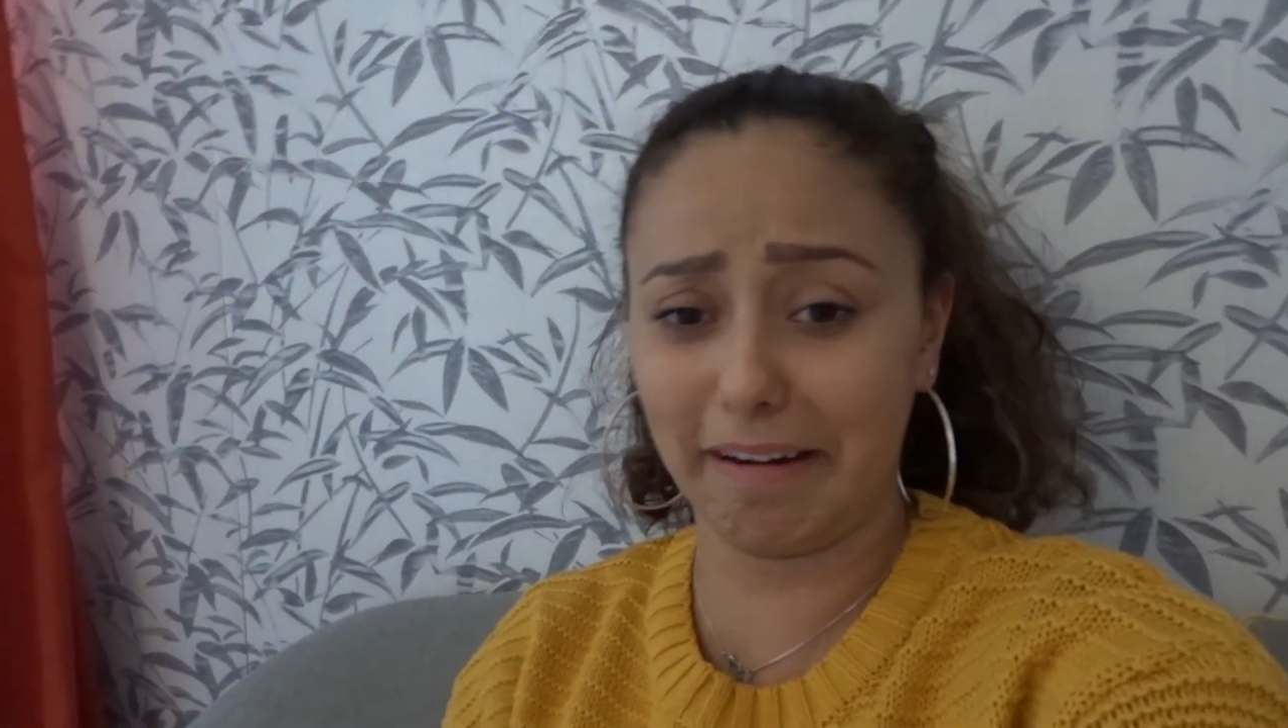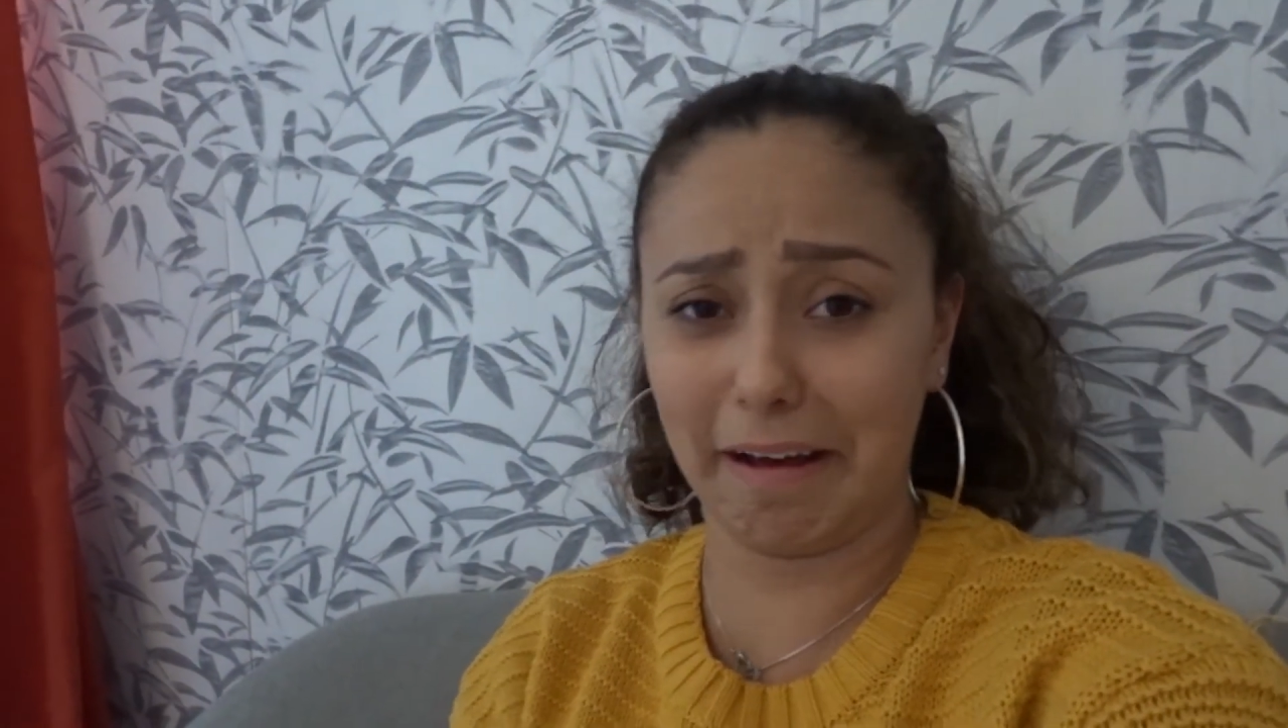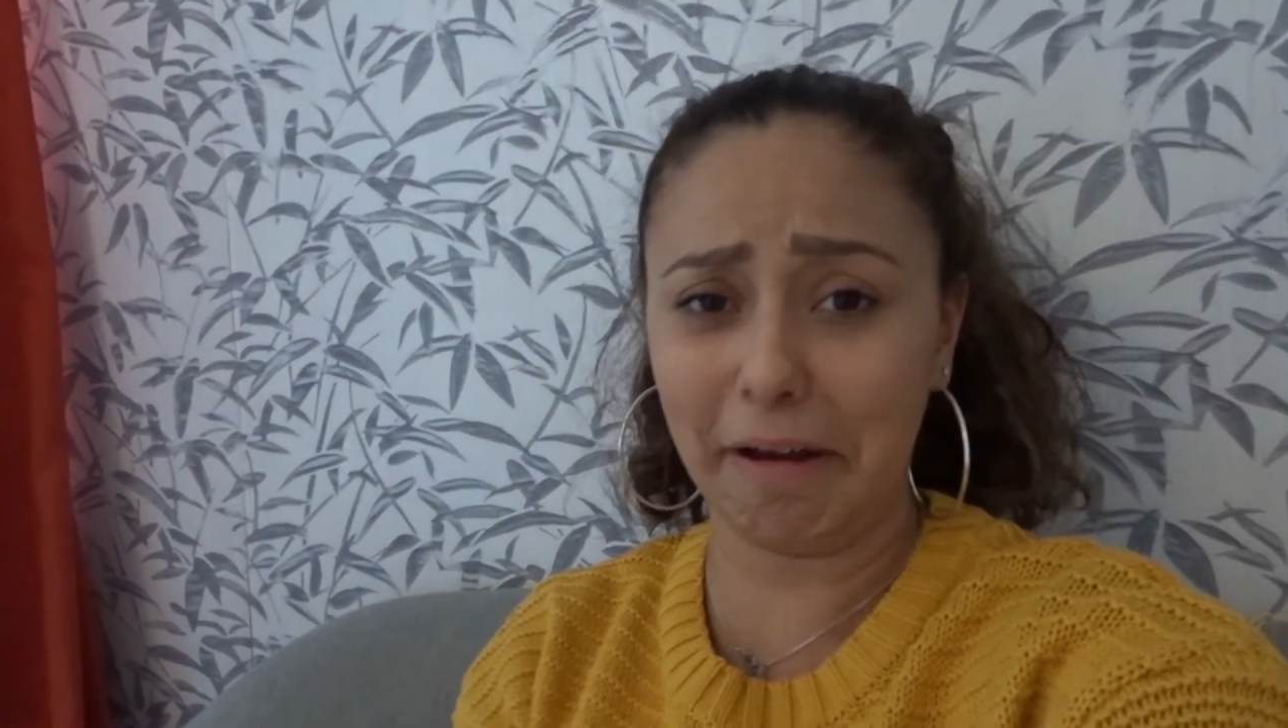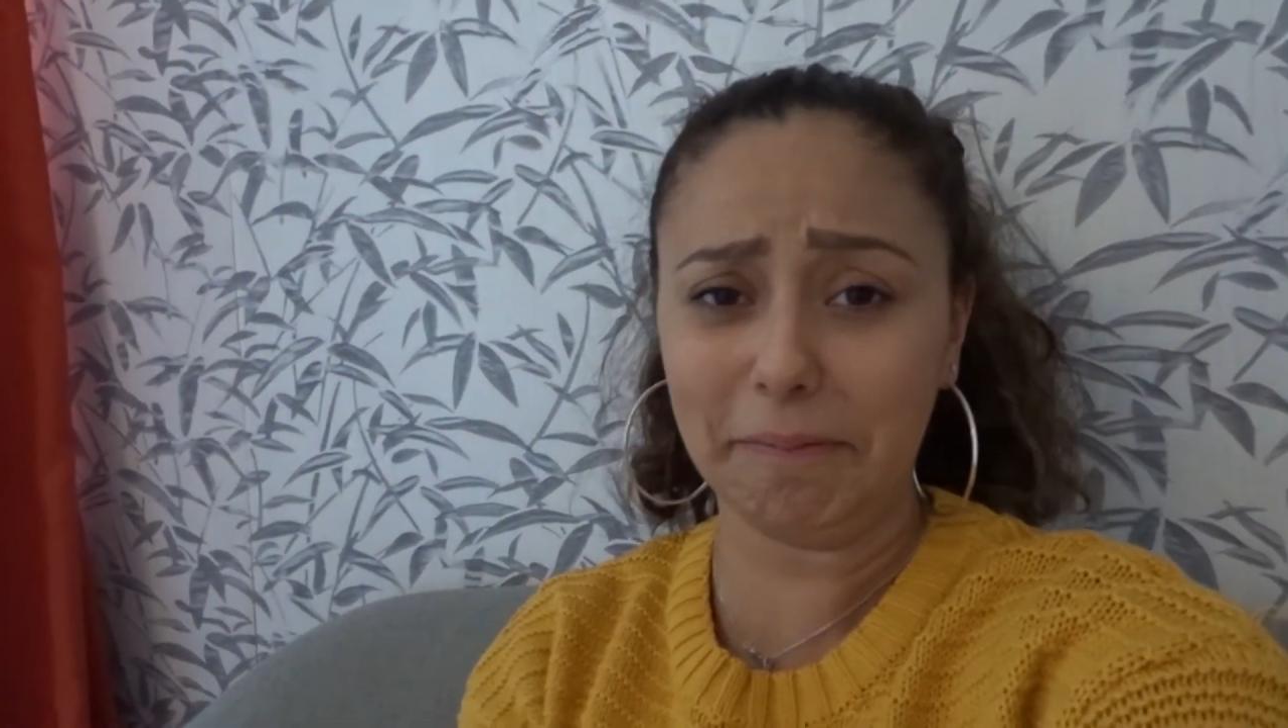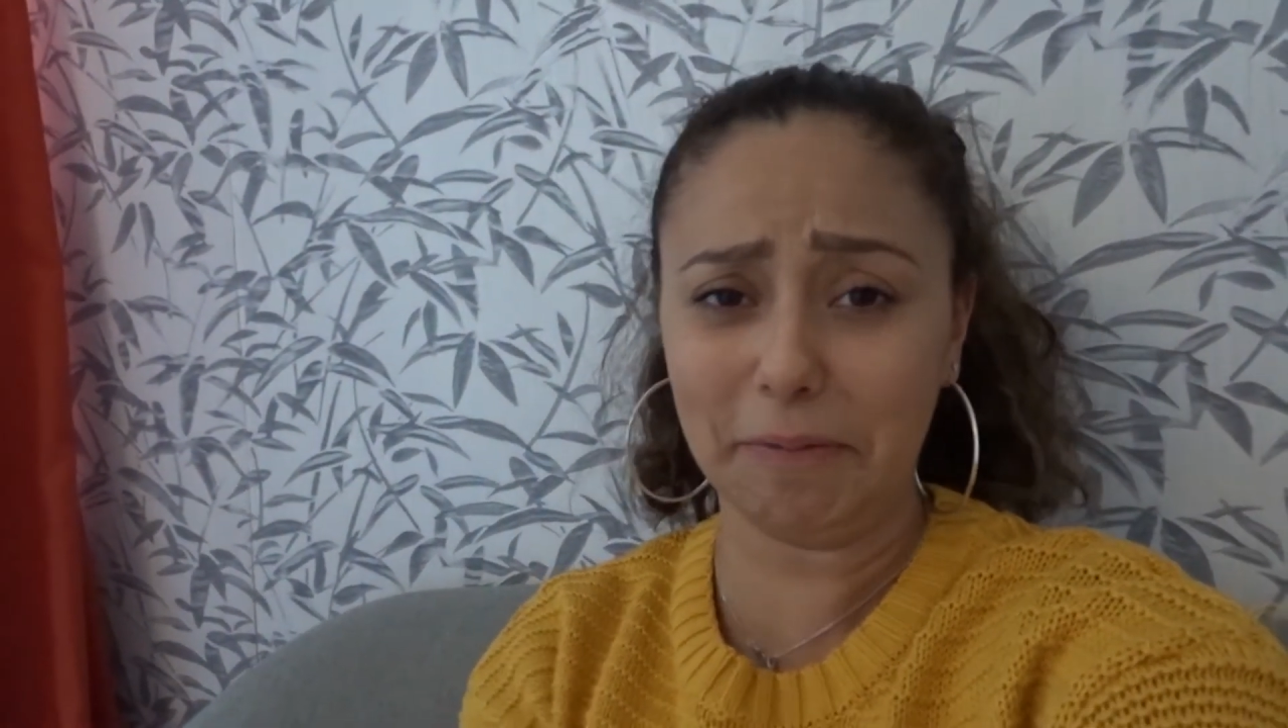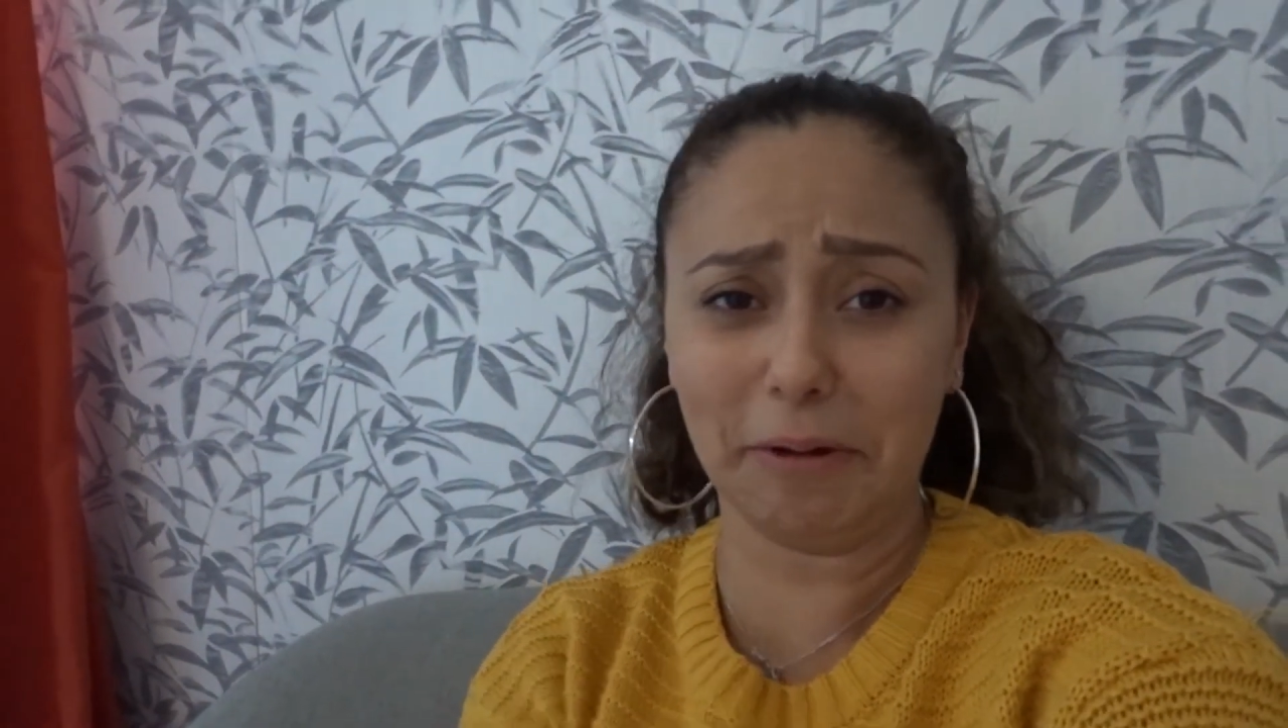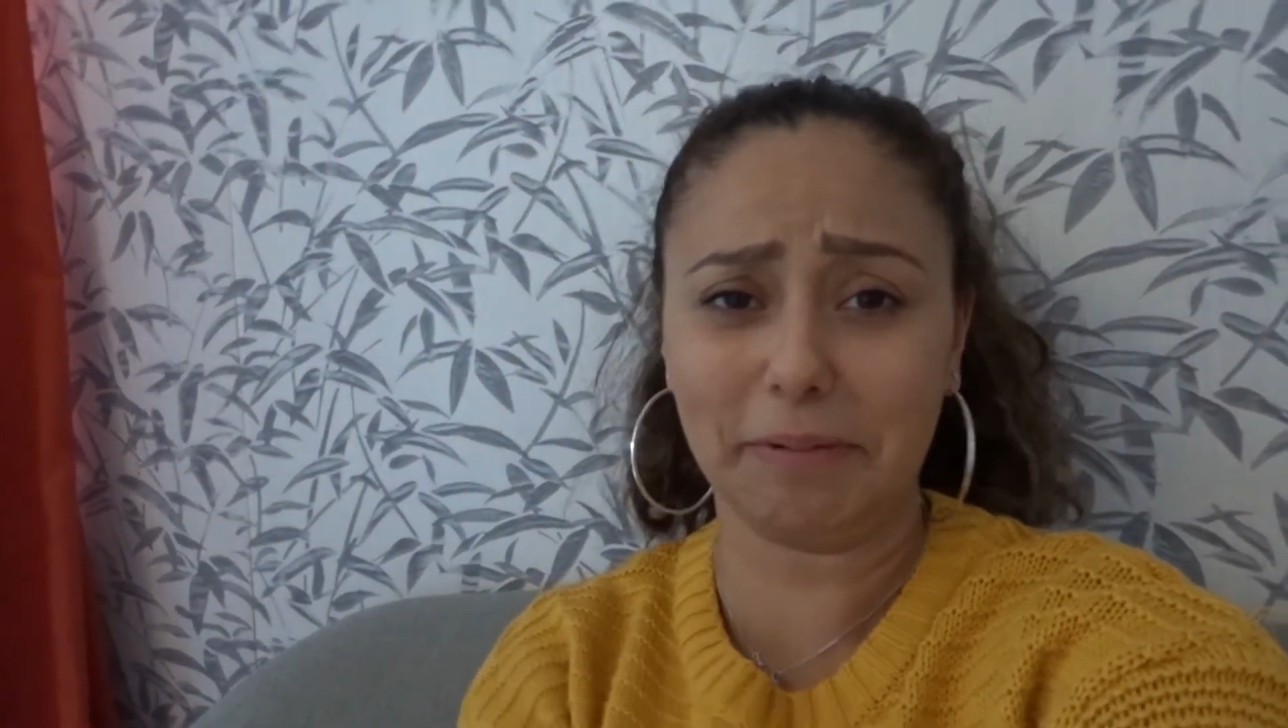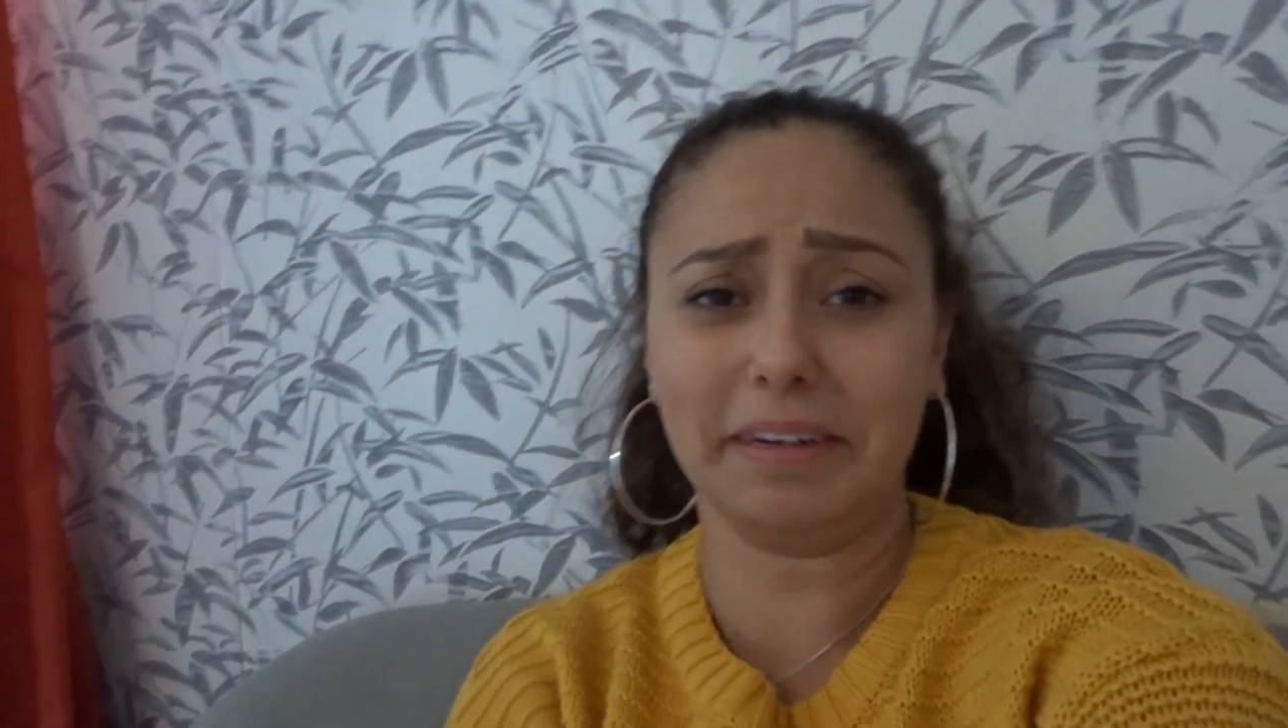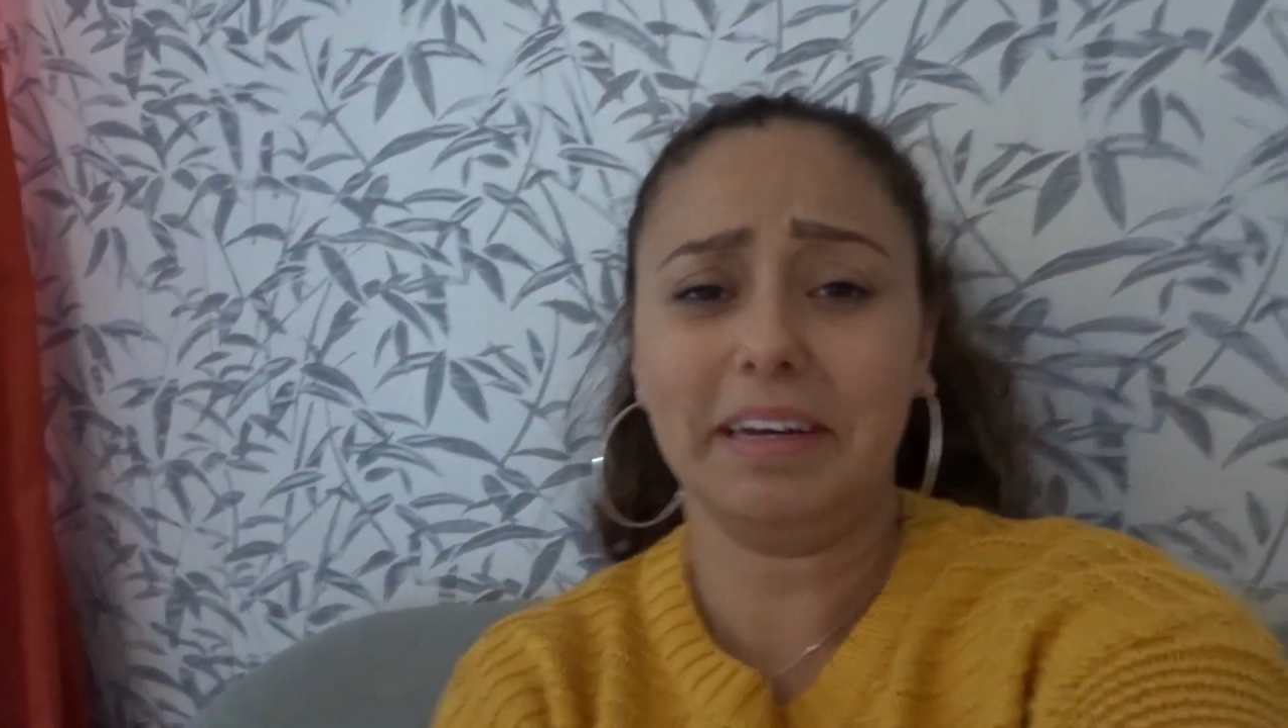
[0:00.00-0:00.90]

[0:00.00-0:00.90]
I hope no